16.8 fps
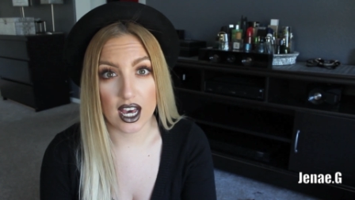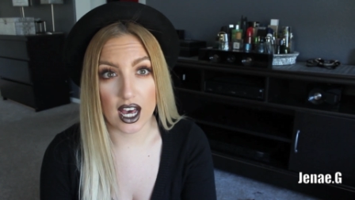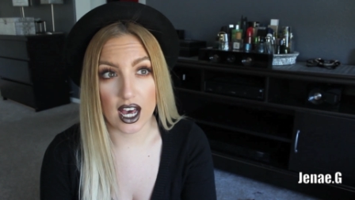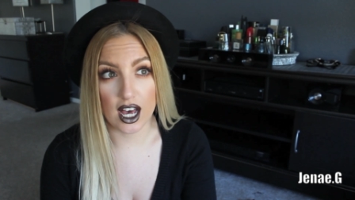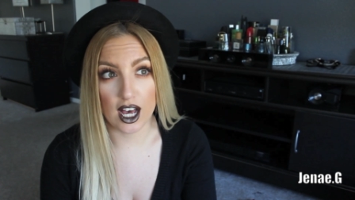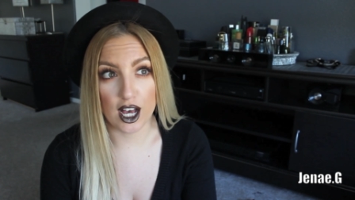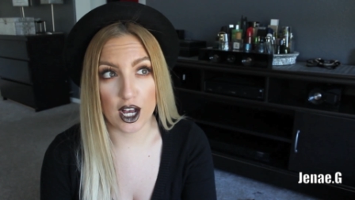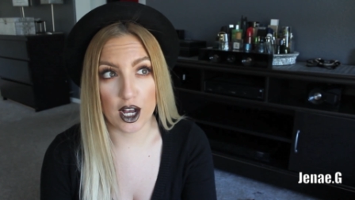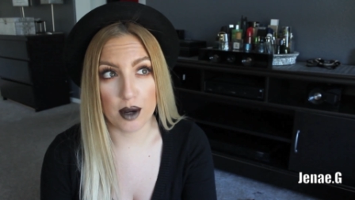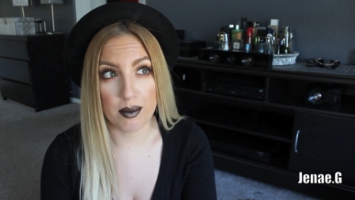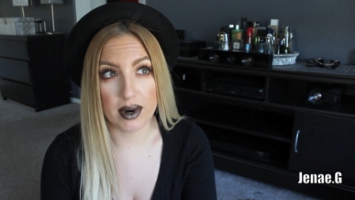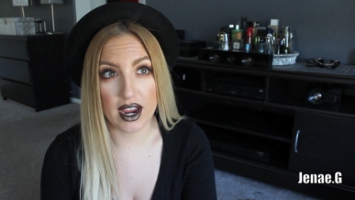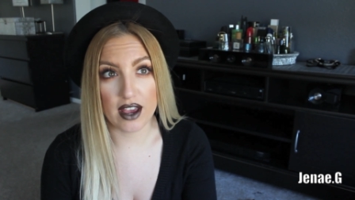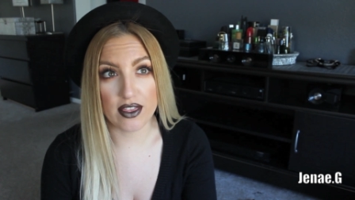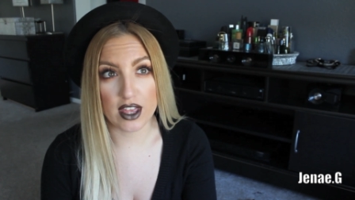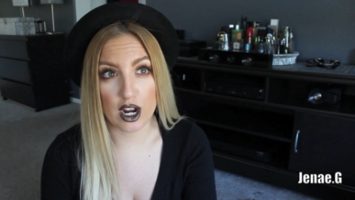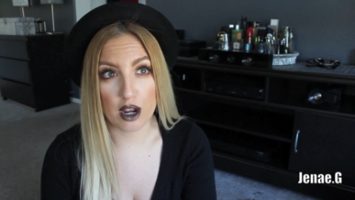Um,
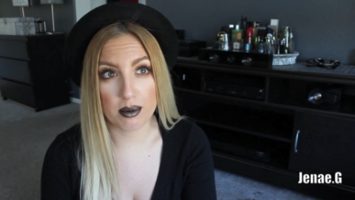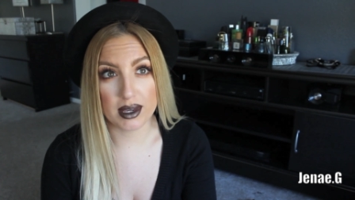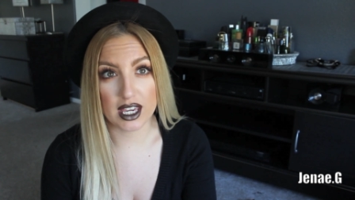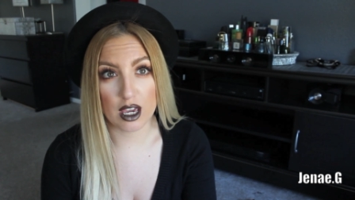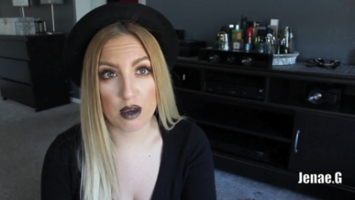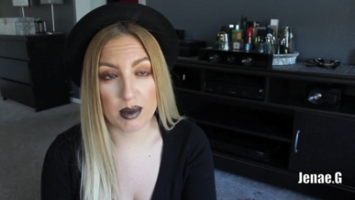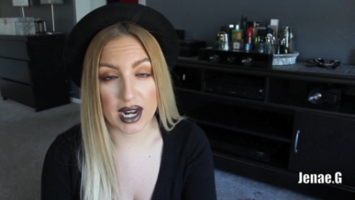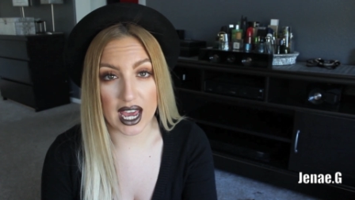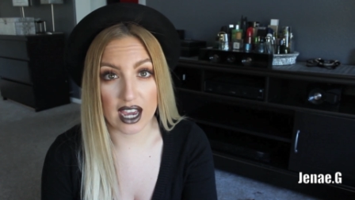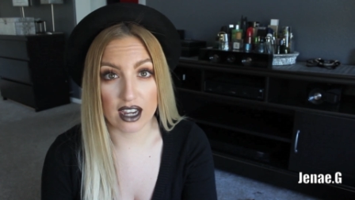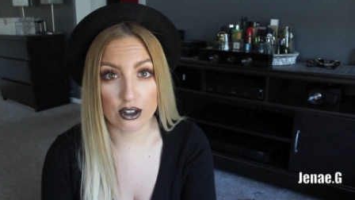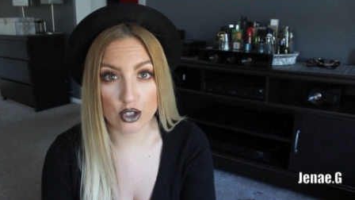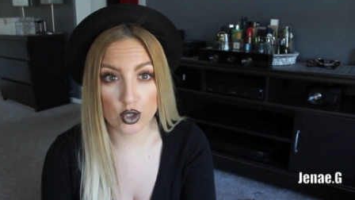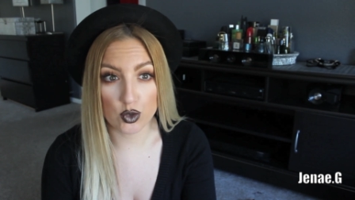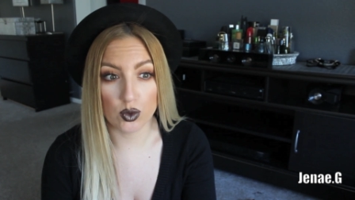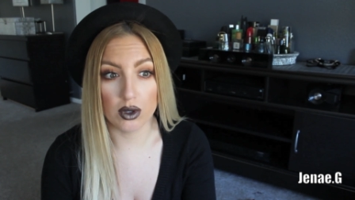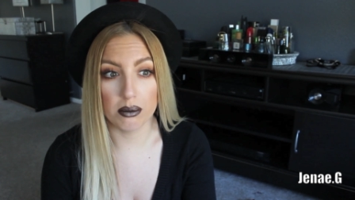and then I became an
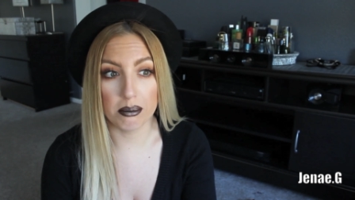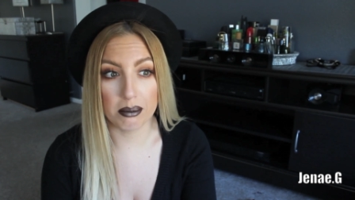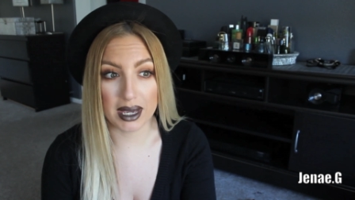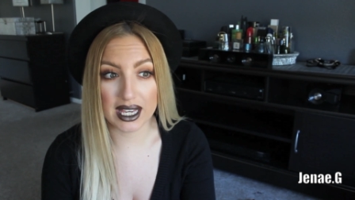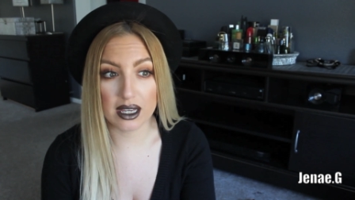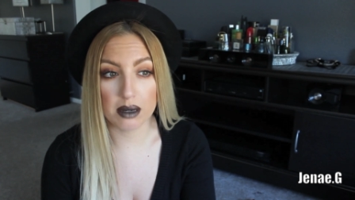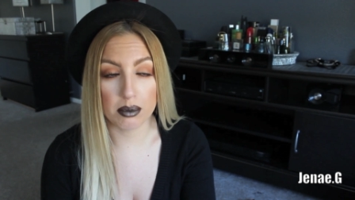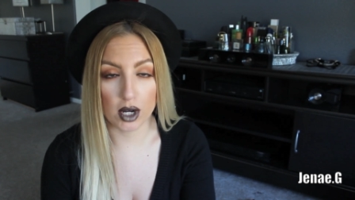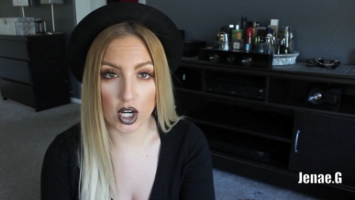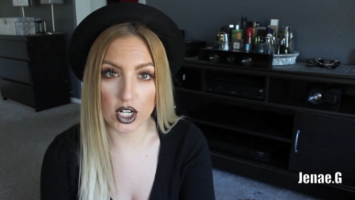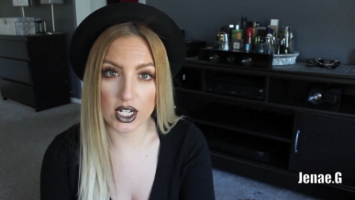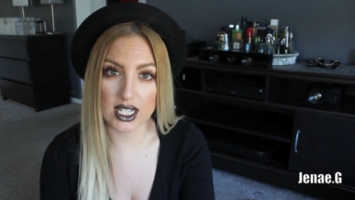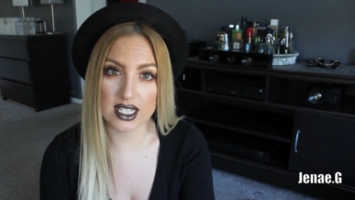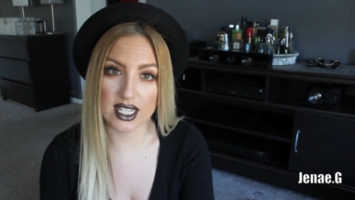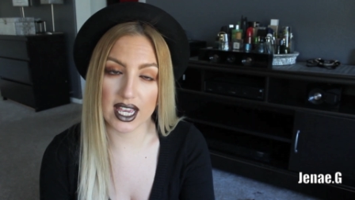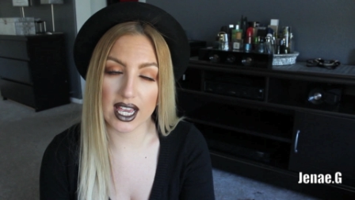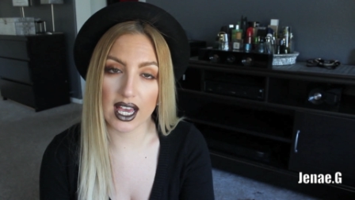actual makeup
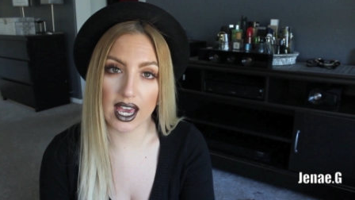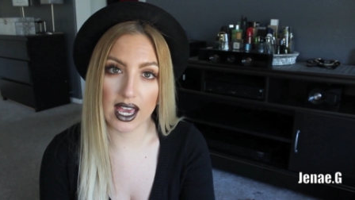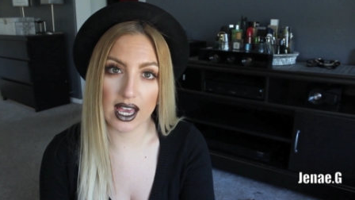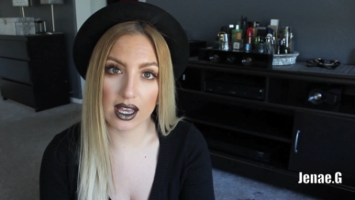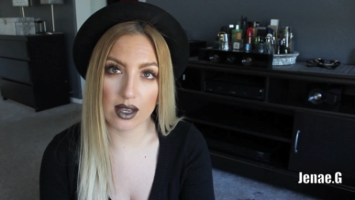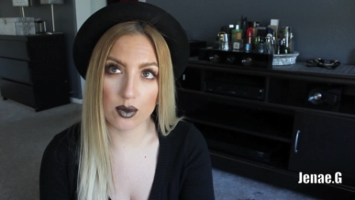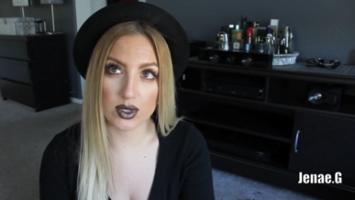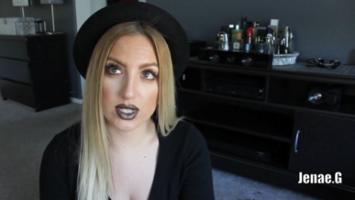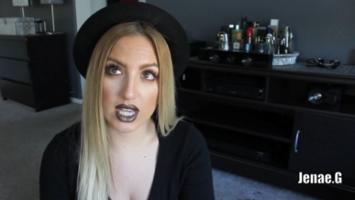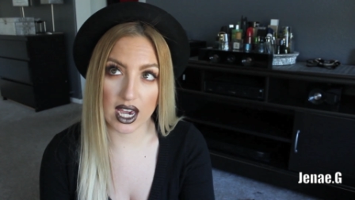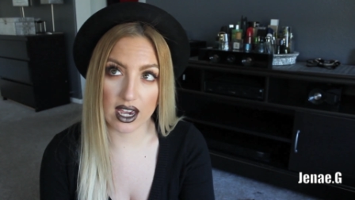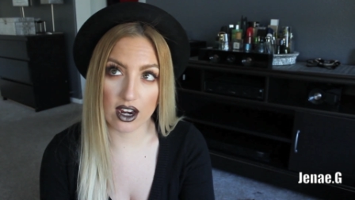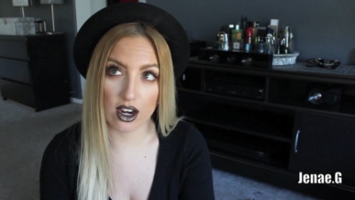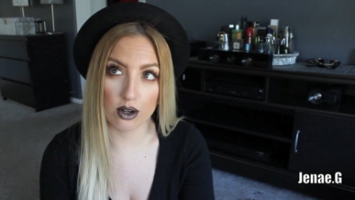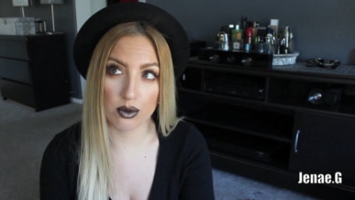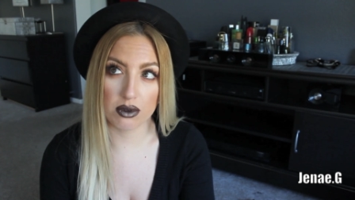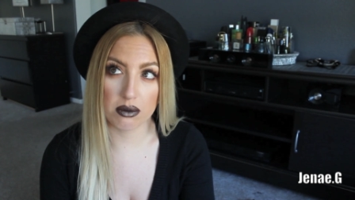artist. Like, I was
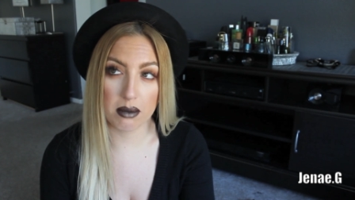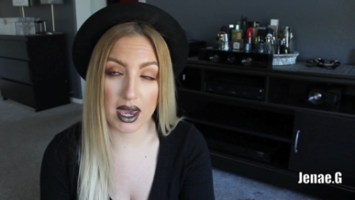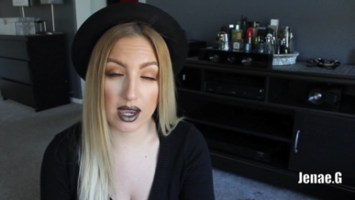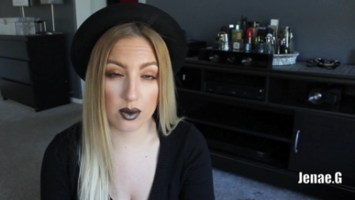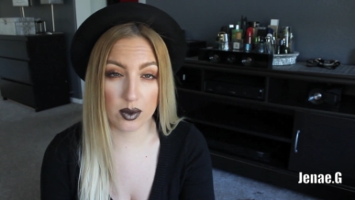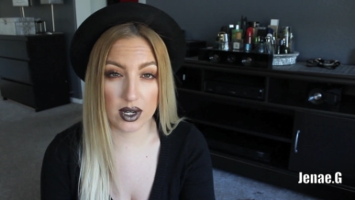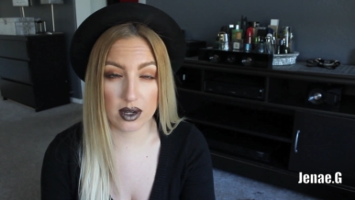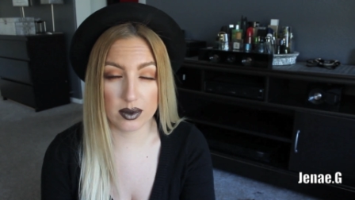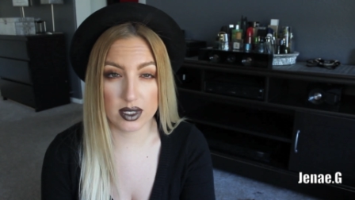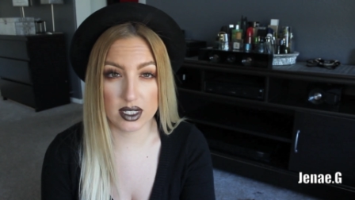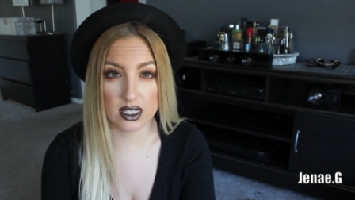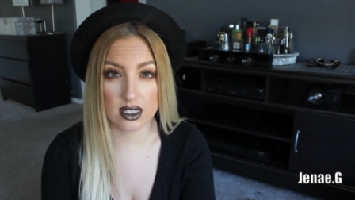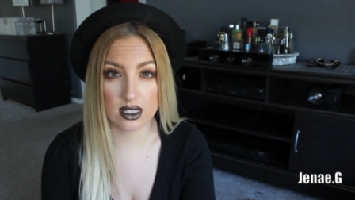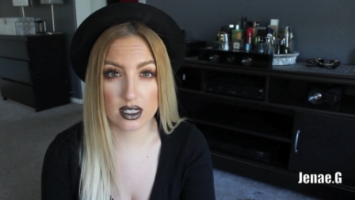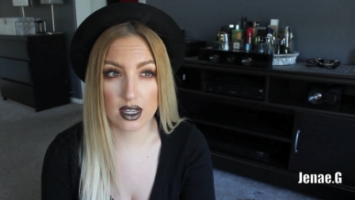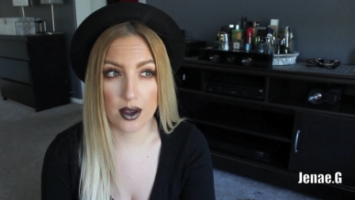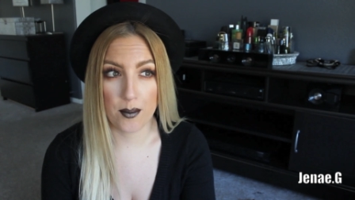hired with MAC when I
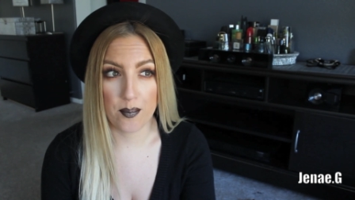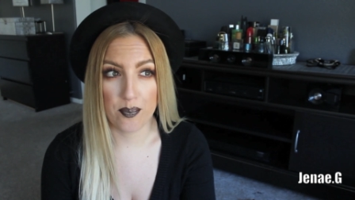was